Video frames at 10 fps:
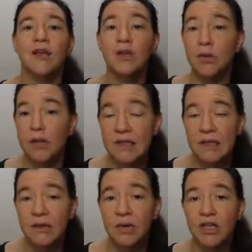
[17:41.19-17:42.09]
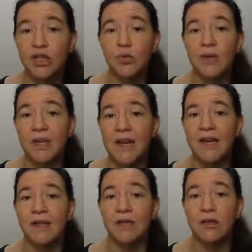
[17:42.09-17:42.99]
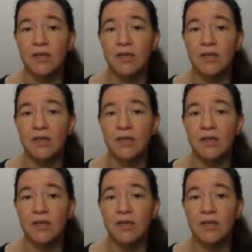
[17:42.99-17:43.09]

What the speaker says: you're in a situation where the data that you're